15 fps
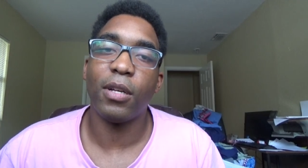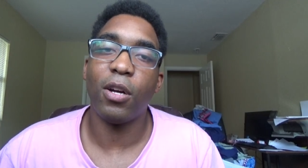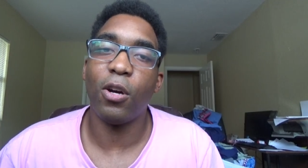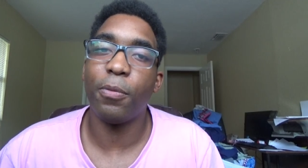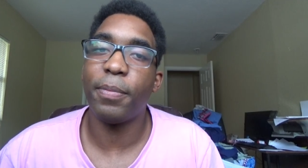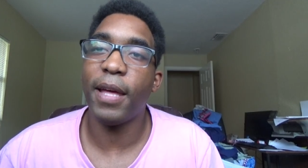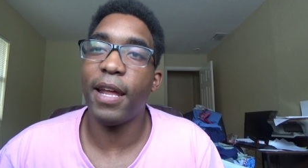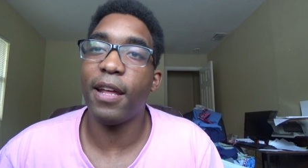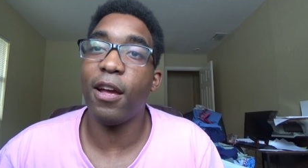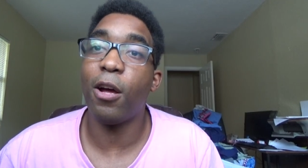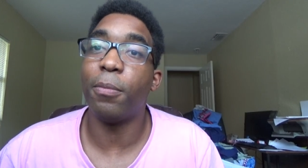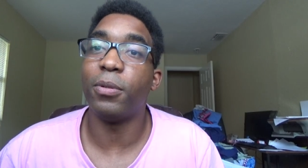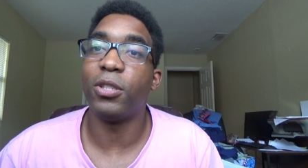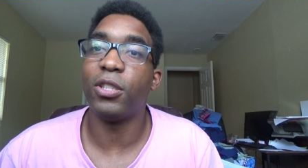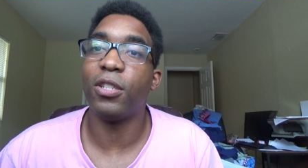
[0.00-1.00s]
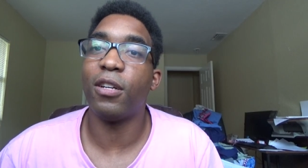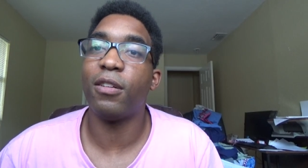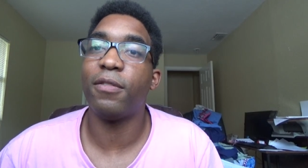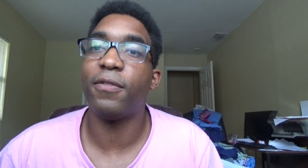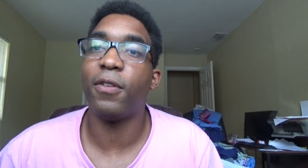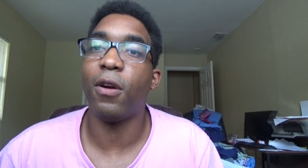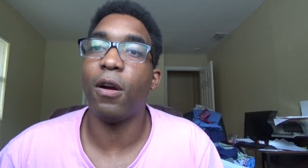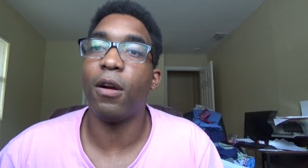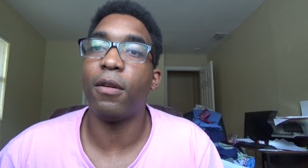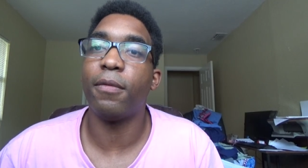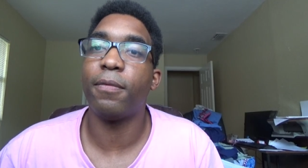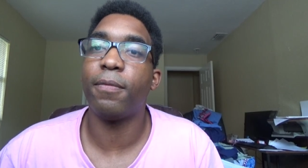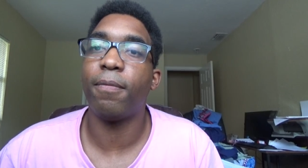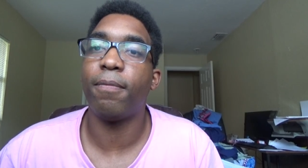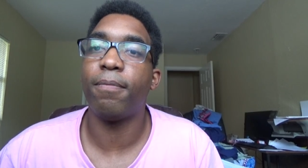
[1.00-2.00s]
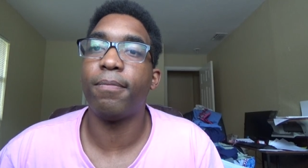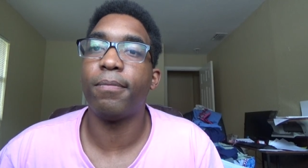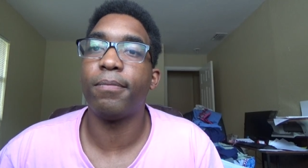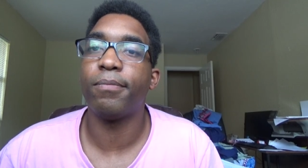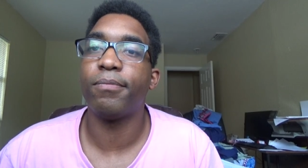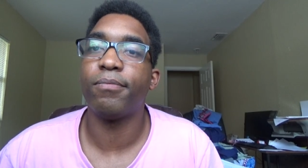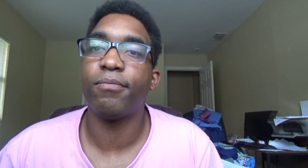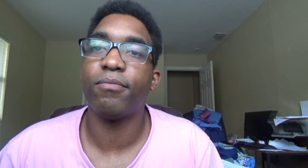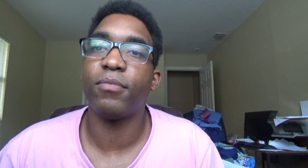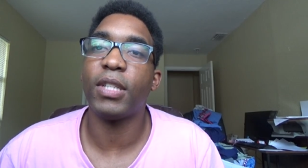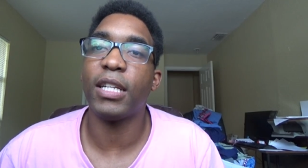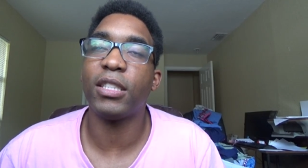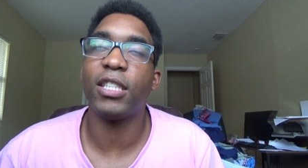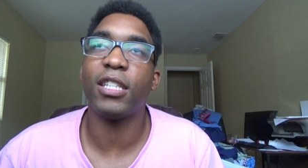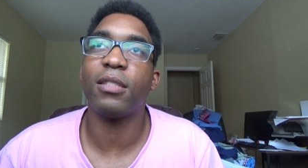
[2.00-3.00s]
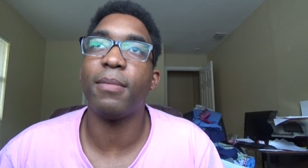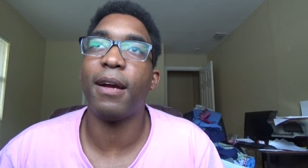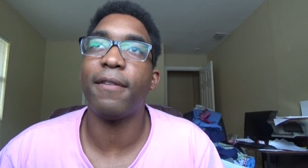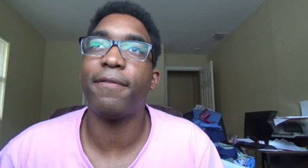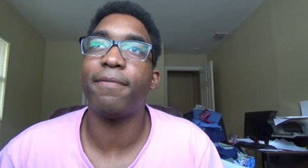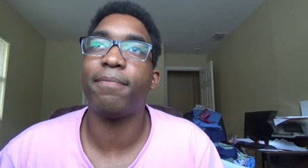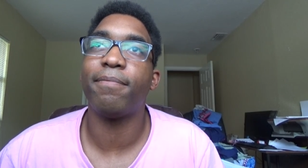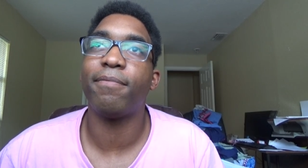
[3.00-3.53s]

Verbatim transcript: I hope that helps. You know, for that's just my